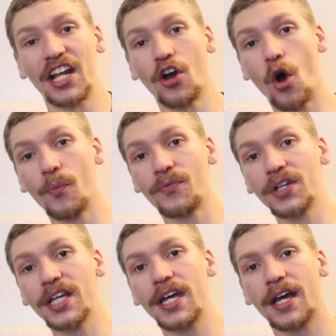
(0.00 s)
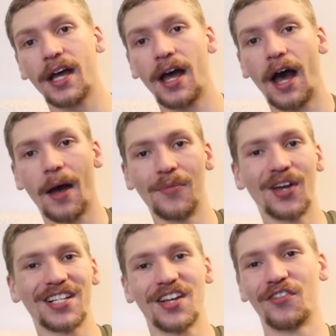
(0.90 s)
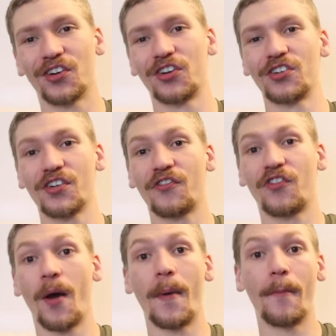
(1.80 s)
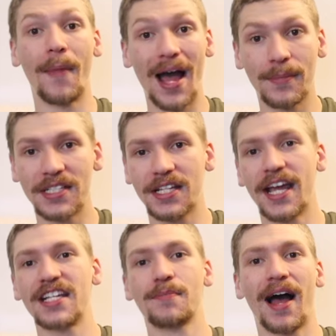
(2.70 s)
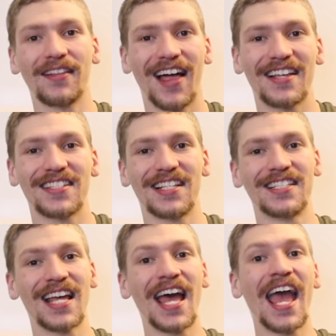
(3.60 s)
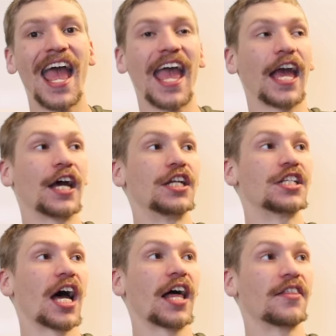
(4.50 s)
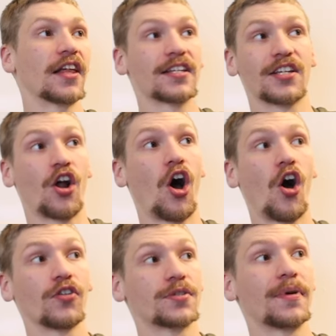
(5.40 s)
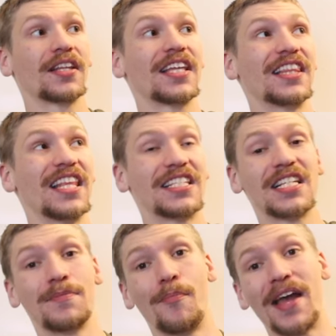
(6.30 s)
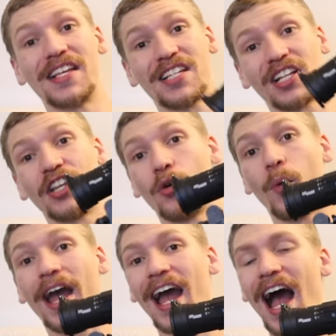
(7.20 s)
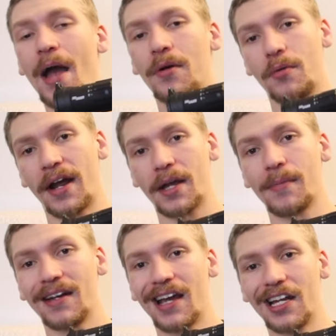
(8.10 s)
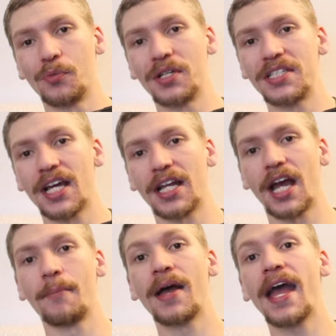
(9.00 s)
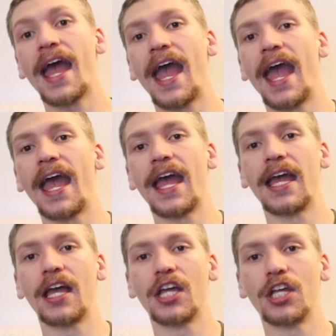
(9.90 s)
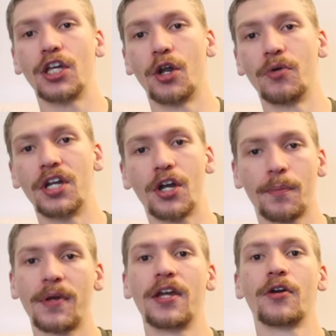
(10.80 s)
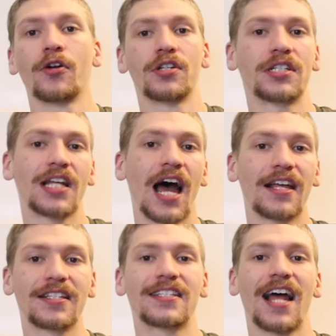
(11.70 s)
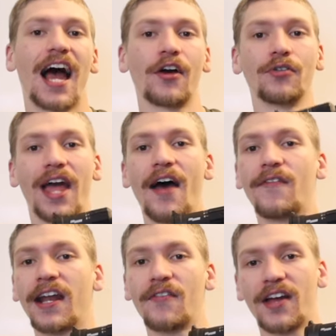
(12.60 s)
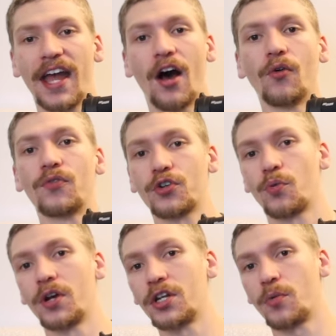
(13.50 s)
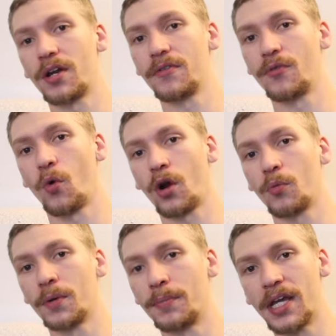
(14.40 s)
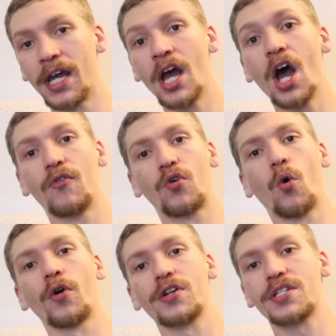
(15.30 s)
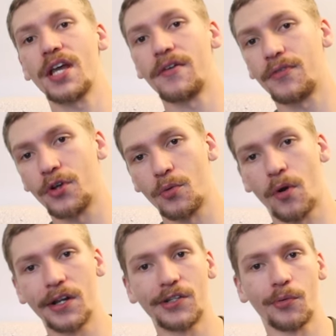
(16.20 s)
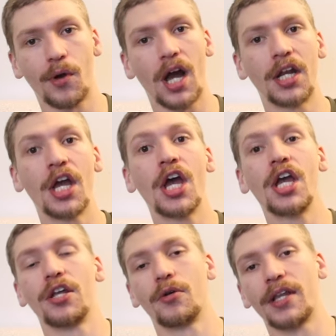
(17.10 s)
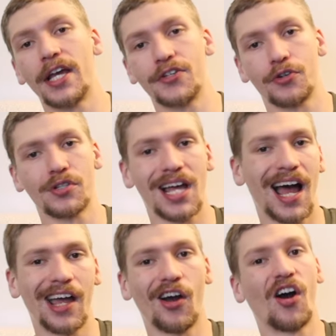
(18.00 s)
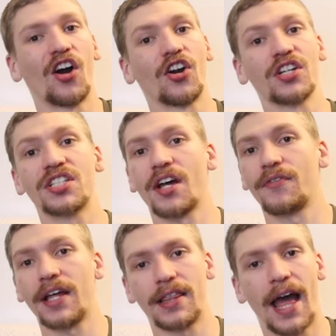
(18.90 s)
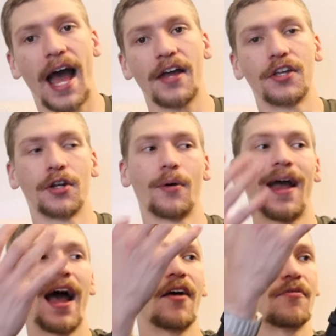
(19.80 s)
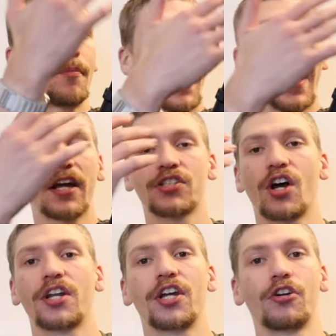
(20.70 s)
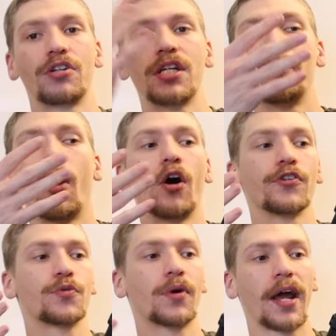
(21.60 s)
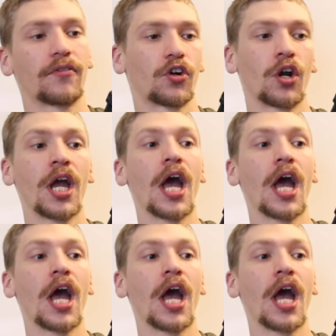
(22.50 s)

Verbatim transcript: And hopefully you guys have learned from my mistakes, my lessons. And like I said, ultimately, this is basically the way I would recommend anyone setting up a, you know, near peer styled FN FAL for 2024 would be. Of course, if you're wanting to run, you know, lasers, IR, stuff like that, you know, have packs on here, D-balls, whatever.